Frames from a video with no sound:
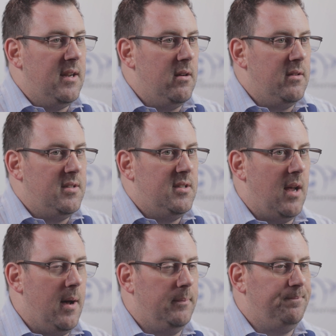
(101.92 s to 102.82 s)

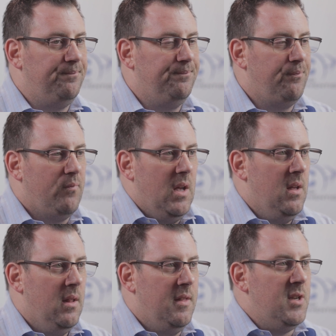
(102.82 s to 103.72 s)
there's
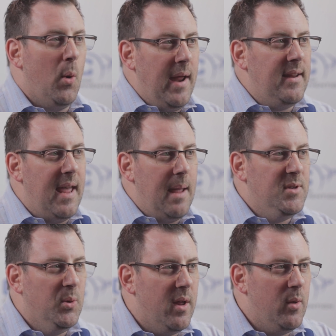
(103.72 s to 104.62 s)
no end
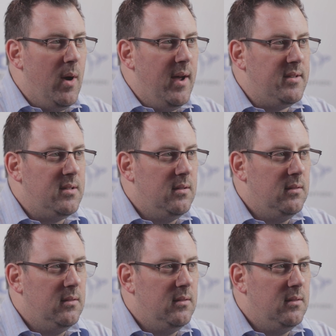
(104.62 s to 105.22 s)
game to it otherwise.